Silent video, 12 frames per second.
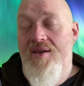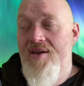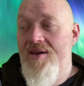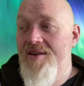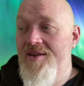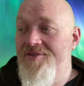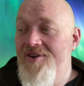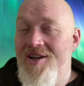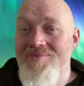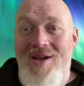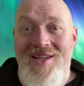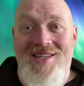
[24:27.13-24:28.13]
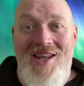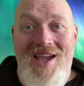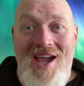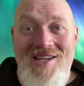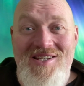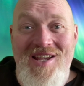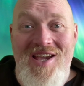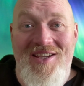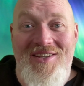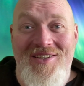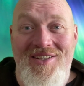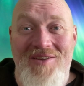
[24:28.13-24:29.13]
Uh, if I could make that a
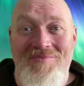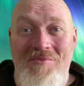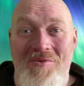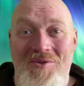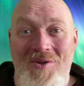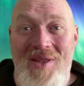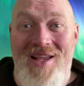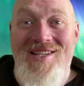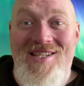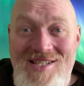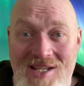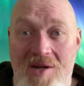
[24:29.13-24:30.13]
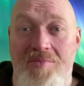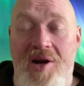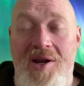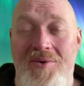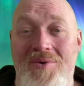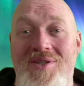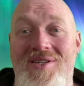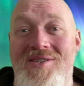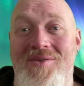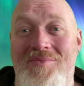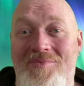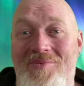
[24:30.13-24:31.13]
hashtag and get people doing that, celebrate
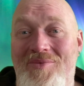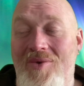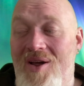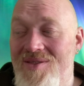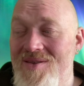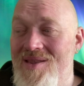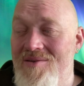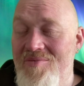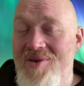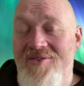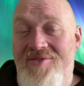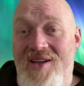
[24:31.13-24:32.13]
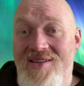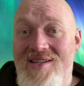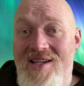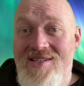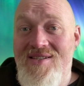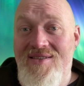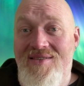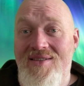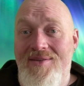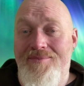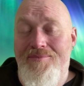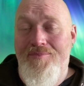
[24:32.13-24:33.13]
autism, I think that would be a fantastic
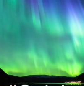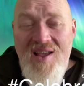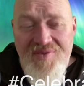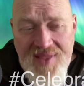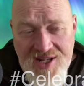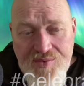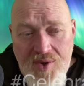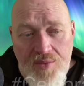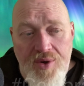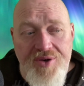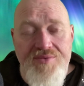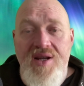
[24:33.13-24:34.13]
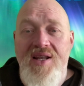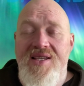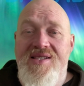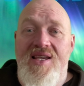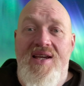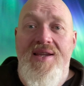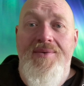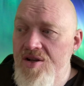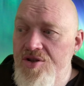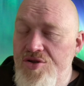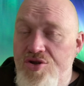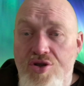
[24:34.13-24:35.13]
thing. That's what I want to really say.
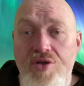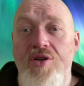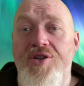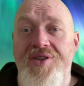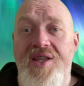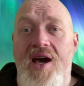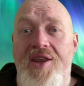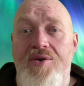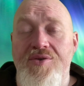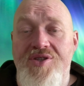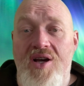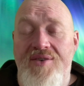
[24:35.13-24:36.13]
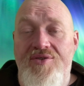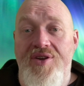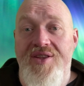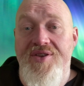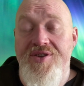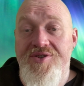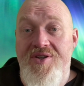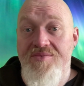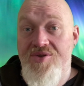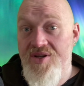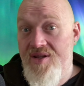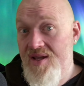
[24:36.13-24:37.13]
Do look at the articles that I've got in the
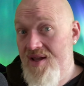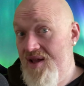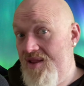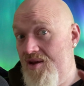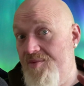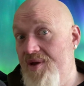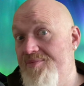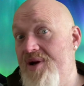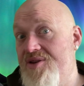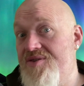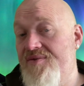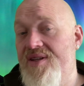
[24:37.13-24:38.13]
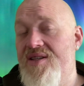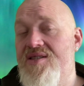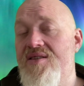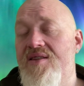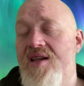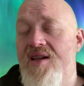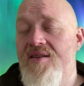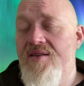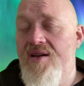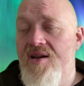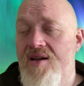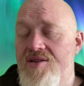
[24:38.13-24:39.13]
description. There'll be a bunch of links in there
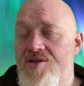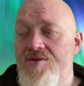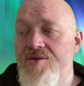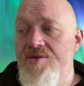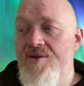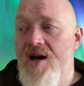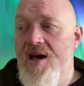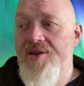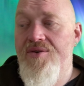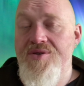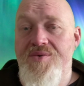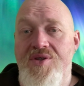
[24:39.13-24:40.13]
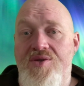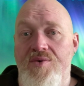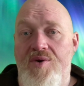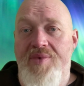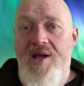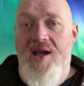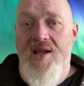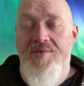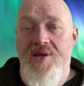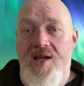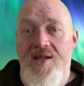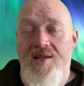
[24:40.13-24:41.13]
uh, to articles which talk about
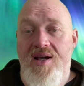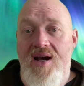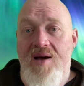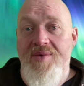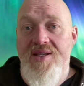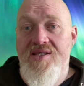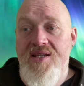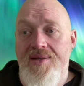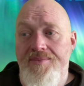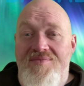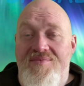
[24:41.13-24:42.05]
ABA and the harm it's done.